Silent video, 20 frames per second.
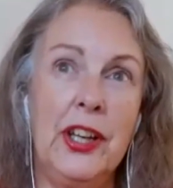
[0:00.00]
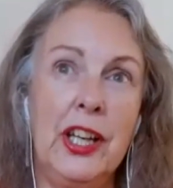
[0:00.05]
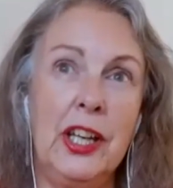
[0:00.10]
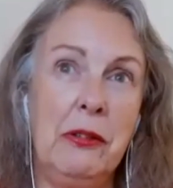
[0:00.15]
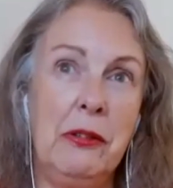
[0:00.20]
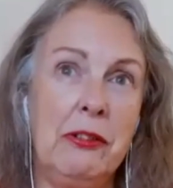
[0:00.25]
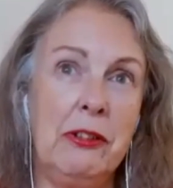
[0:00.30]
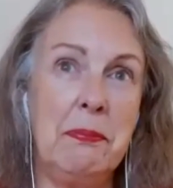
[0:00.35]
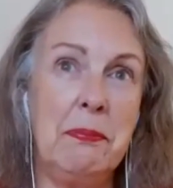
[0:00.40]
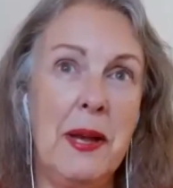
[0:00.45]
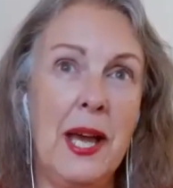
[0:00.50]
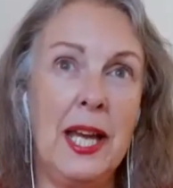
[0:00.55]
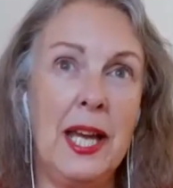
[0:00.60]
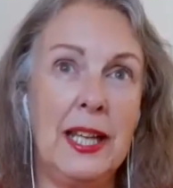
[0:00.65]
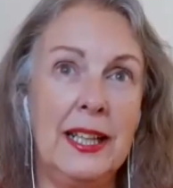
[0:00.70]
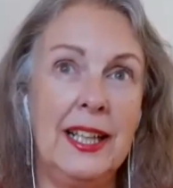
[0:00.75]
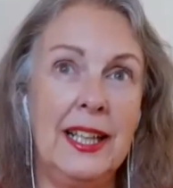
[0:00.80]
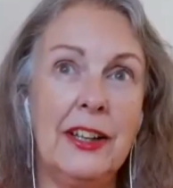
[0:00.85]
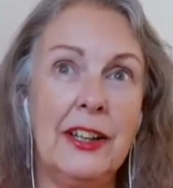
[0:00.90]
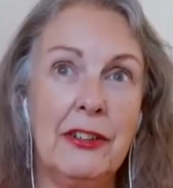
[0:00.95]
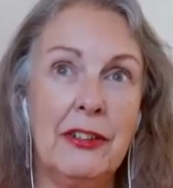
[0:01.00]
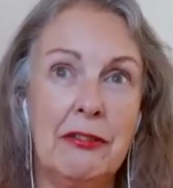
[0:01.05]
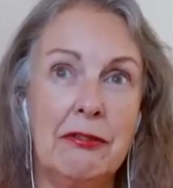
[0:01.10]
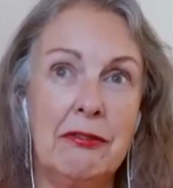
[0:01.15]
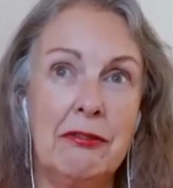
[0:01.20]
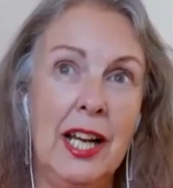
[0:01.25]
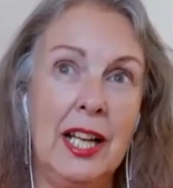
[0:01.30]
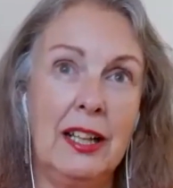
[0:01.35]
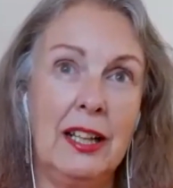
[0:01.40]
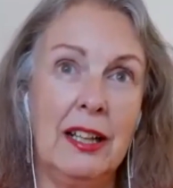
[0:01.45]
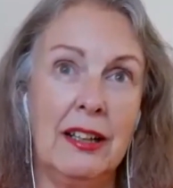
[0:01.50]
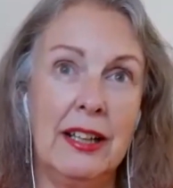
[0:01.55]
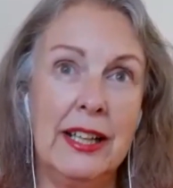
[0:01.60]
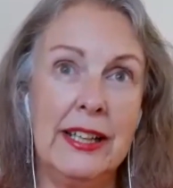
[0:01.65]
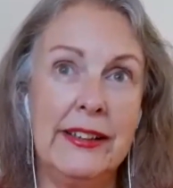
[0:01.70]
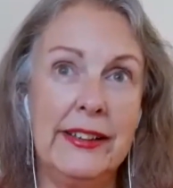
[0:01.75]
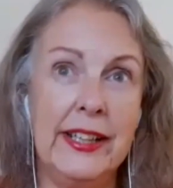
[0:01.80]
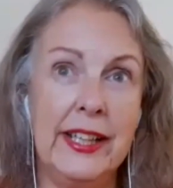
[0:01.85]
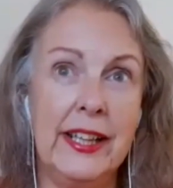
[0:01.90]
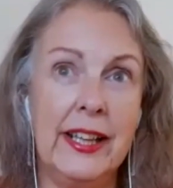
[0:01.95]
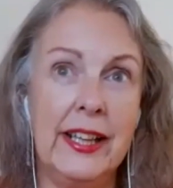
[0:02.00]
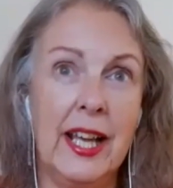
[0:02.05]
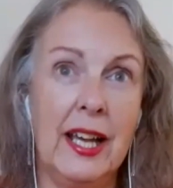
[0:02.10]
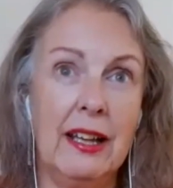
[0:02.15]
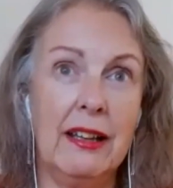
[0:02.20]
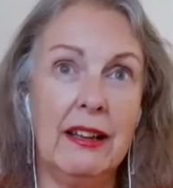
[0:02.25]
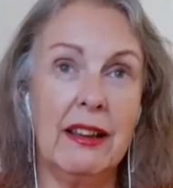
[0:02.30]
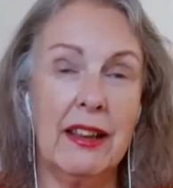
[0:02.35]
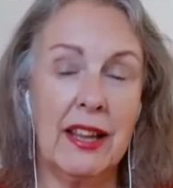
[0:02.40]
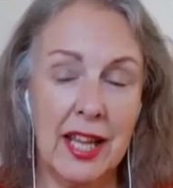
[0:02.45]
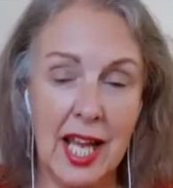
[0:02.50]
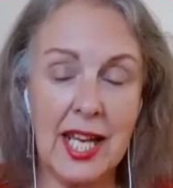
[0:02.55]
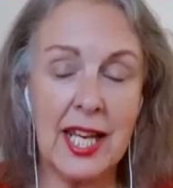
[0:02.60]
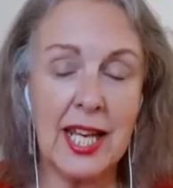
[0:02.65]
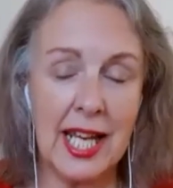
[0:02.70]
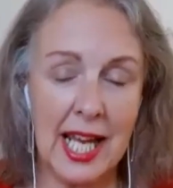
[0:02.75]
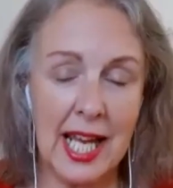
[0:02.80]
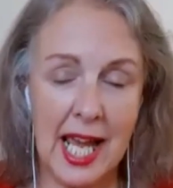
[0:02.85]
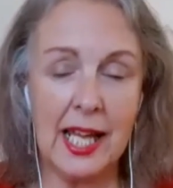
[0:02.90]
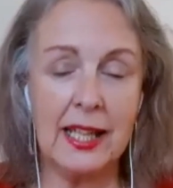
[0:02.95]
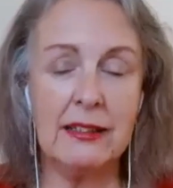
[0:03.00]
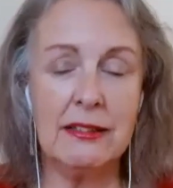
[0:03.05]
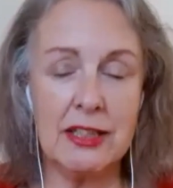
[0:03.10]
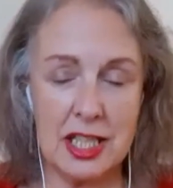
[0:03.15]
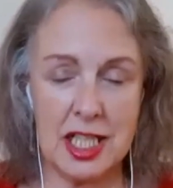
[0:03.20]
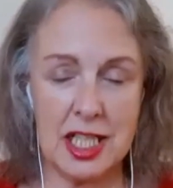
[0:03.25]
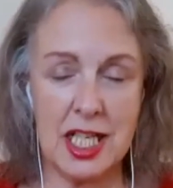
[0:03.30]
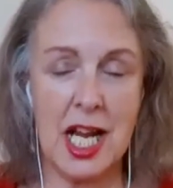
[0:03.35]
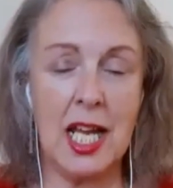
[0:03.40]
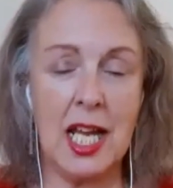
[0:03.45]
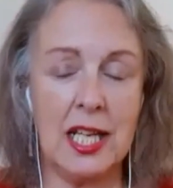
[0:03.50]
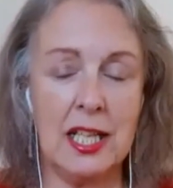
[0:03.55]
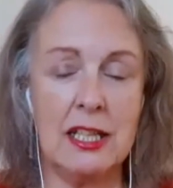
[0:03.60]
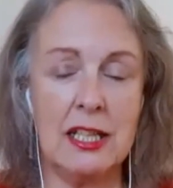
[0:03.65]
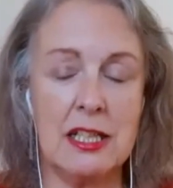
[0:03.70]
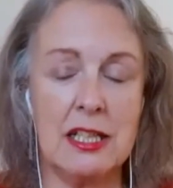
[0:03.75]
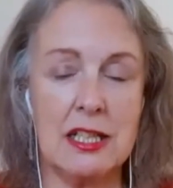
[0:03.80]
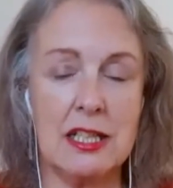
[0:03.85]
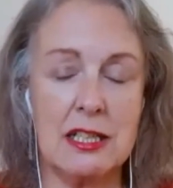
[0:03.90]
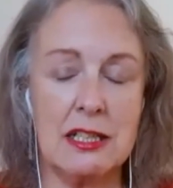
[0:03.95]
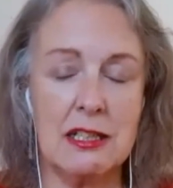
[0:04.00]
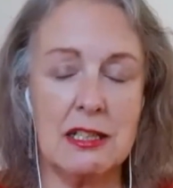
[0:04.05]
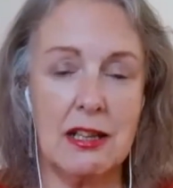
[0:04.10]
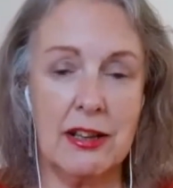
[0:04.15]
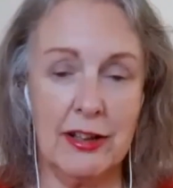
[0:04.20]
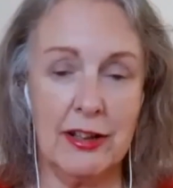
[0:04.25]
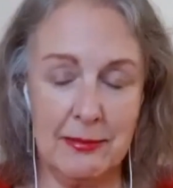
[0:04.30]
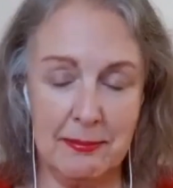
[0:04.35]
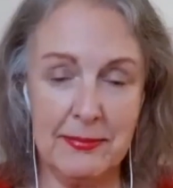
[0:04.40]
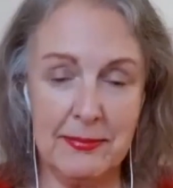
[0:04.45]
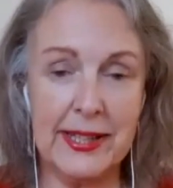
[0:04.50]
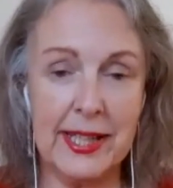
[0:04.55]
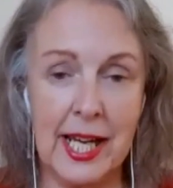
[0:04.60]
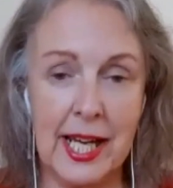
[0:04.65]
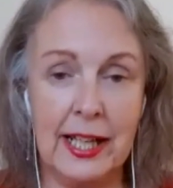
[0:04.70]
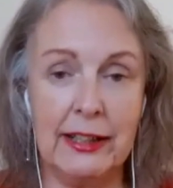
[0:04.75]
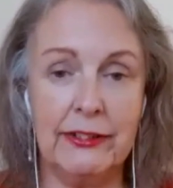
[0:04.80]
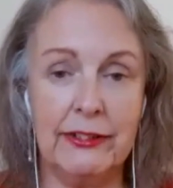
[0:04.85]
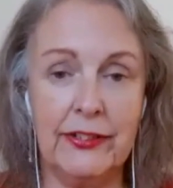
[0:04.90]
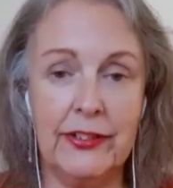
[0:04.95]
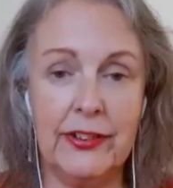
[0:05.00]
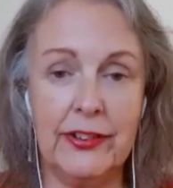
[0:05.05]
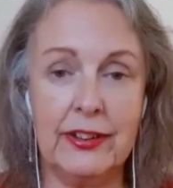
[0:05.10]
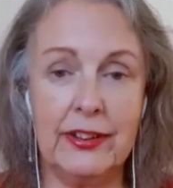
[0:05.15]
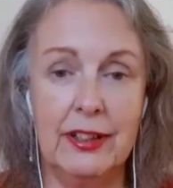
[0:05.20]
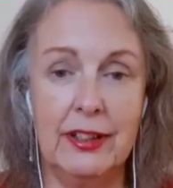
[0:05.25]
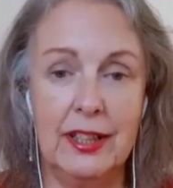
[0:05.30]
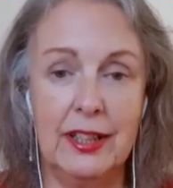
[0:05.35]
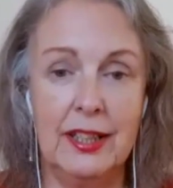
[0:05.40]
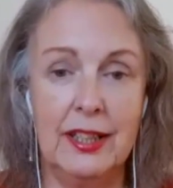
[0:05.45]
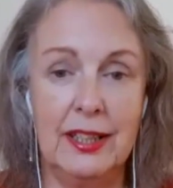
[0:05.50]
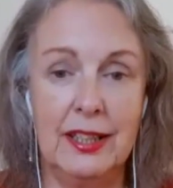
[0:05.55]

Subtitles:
continue with pain, little realizing that they can change themselves